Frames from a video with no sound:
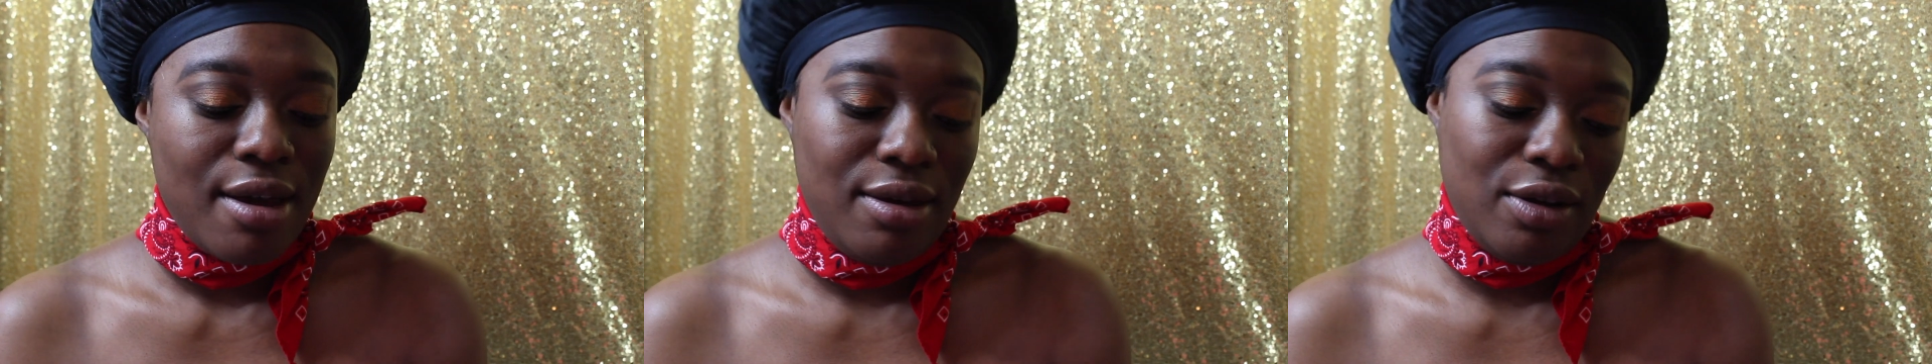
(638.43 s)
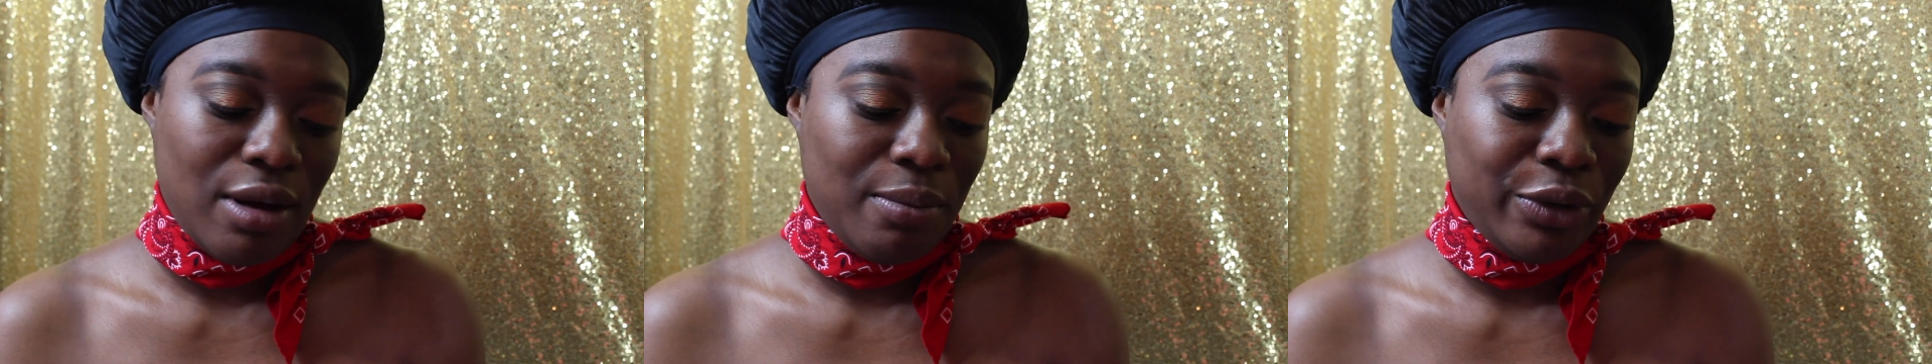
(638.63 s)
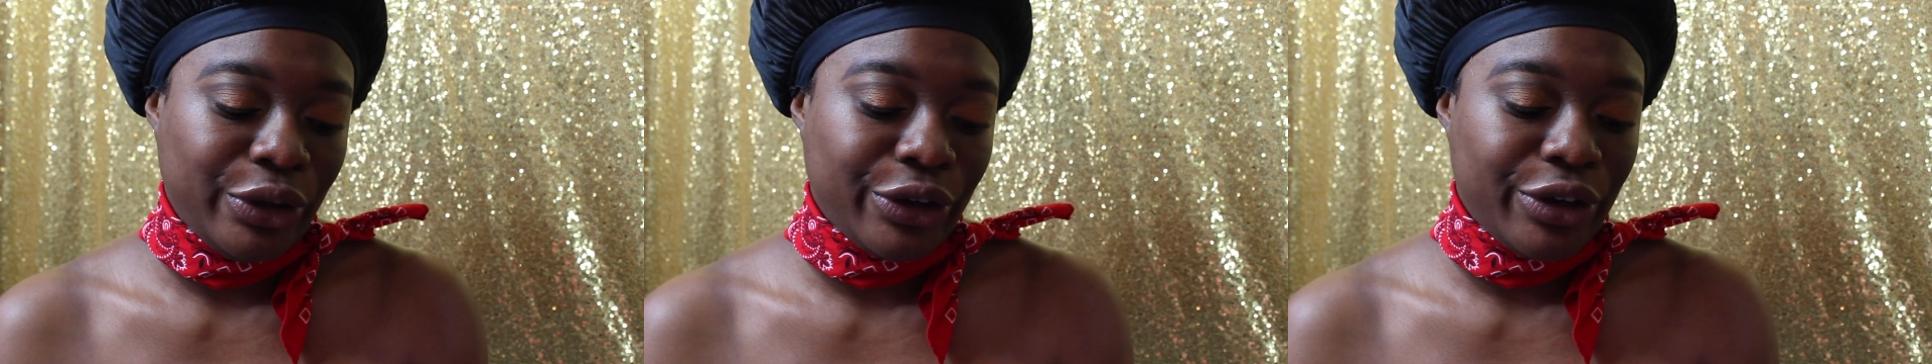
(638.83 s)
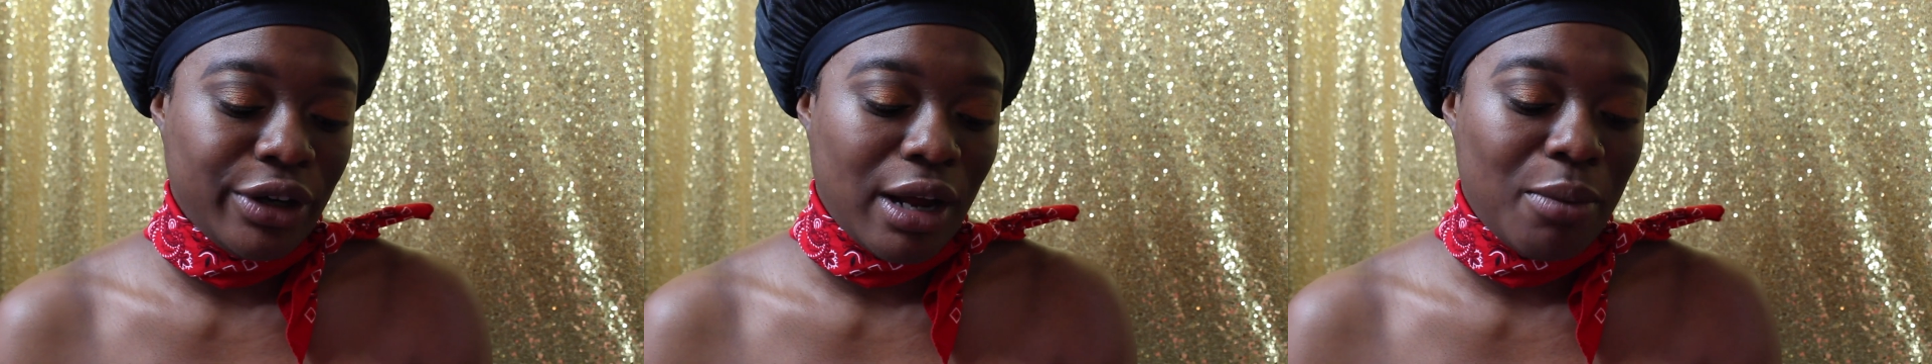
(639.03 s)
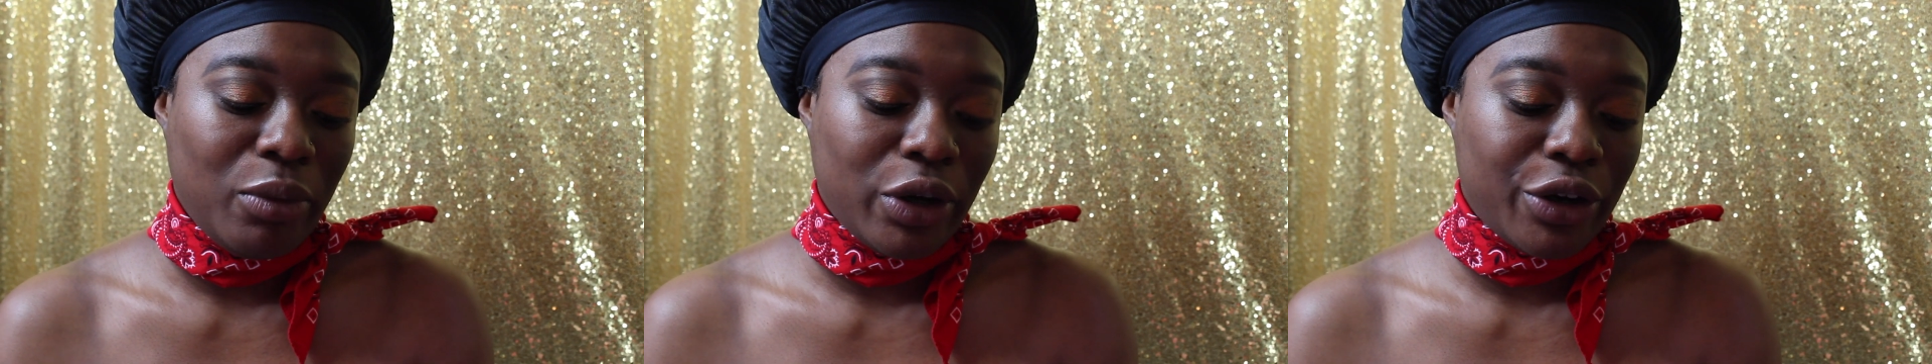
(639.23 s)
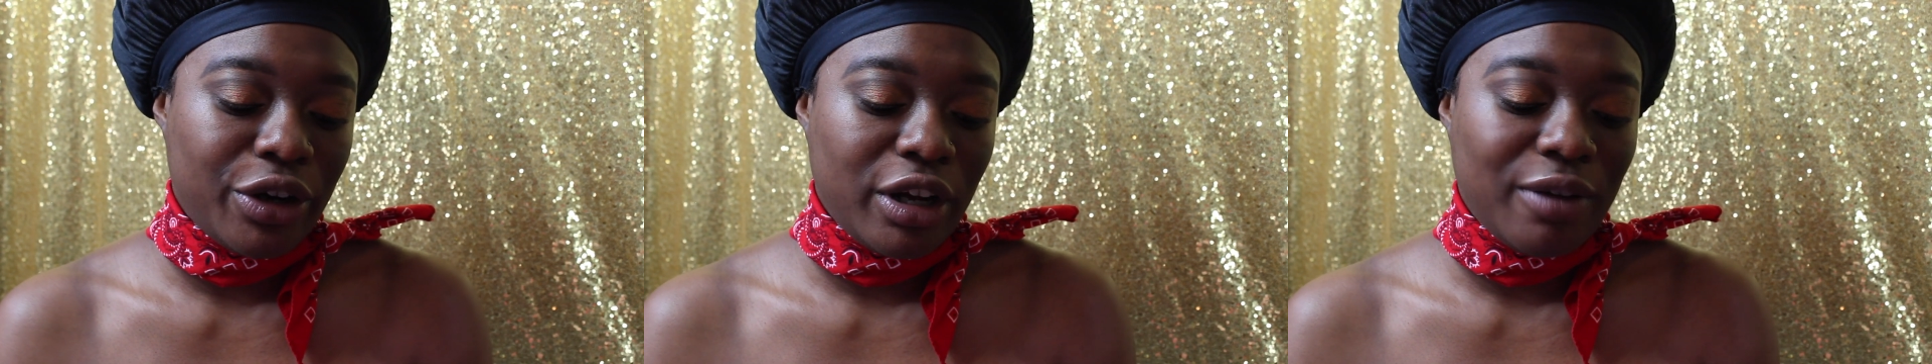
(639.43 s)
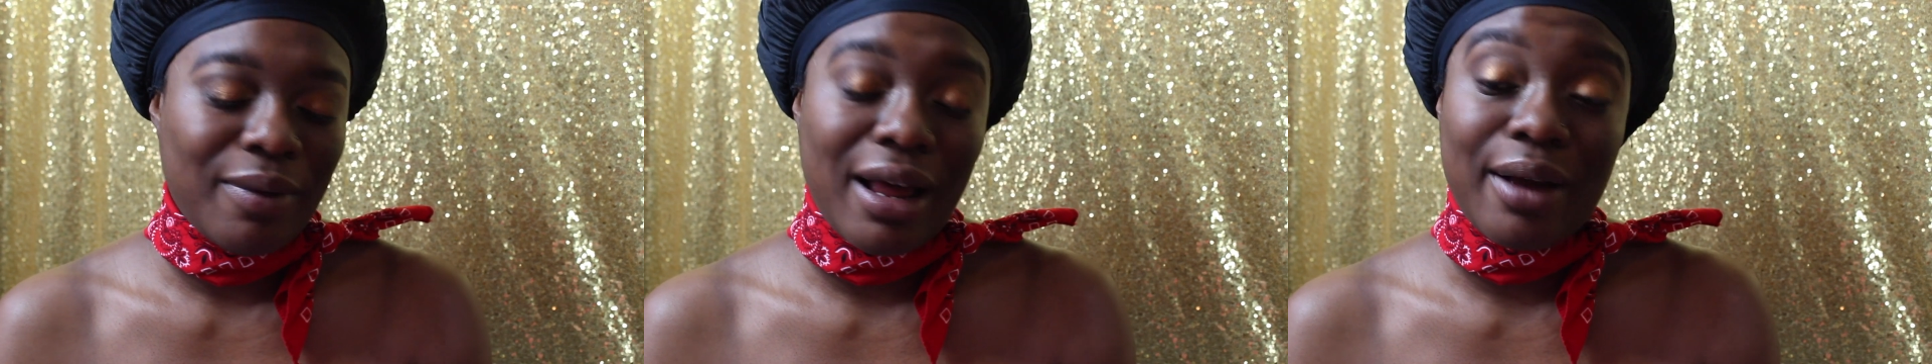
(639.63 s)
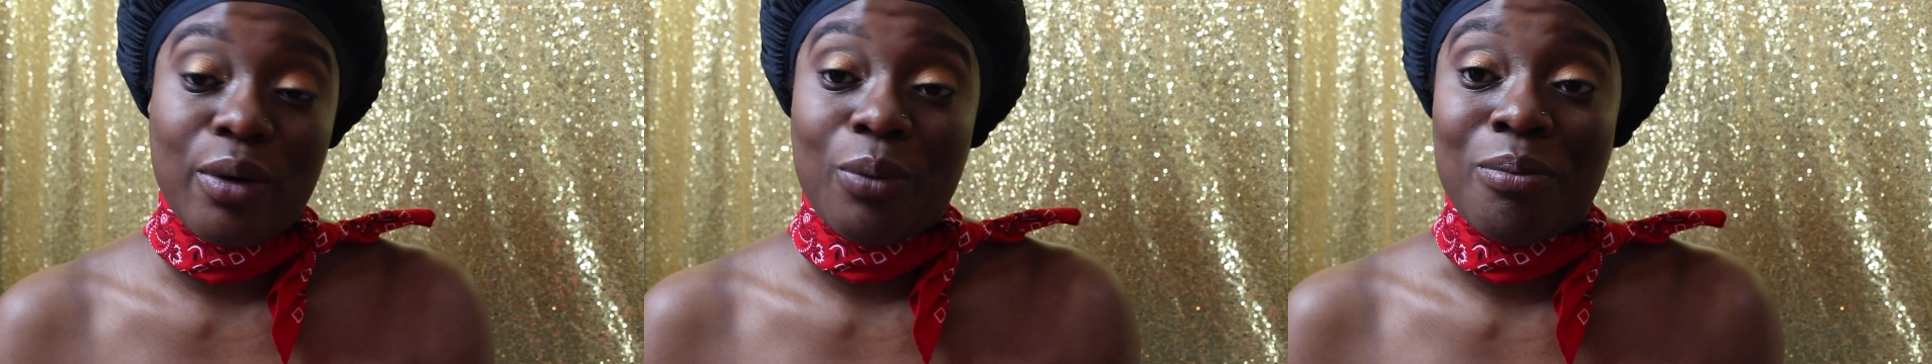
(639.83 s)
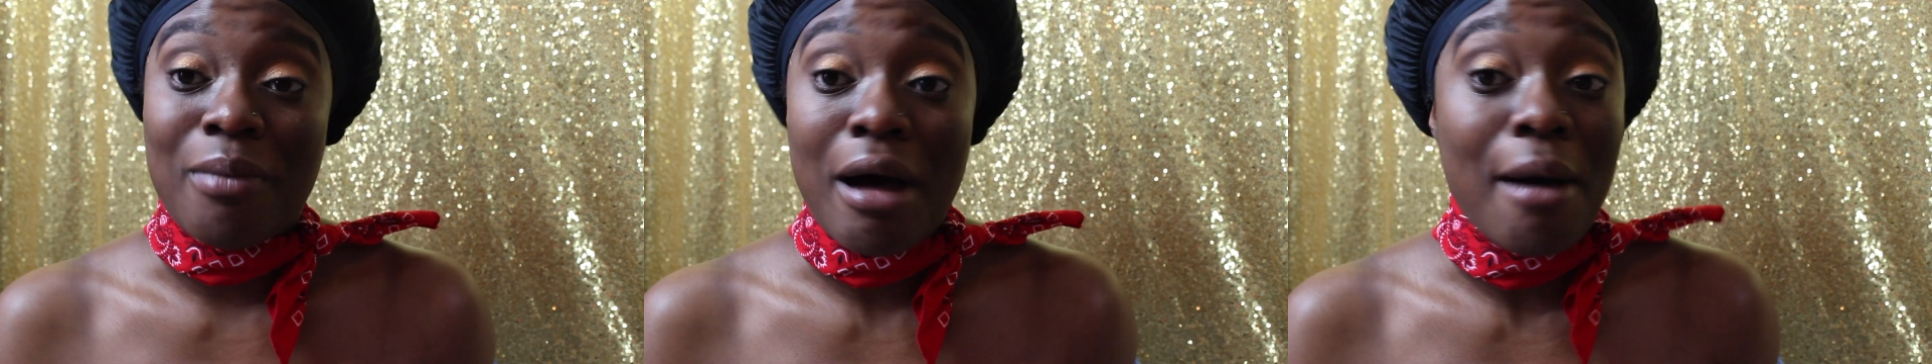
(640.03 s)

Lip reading: you know, I'm learning about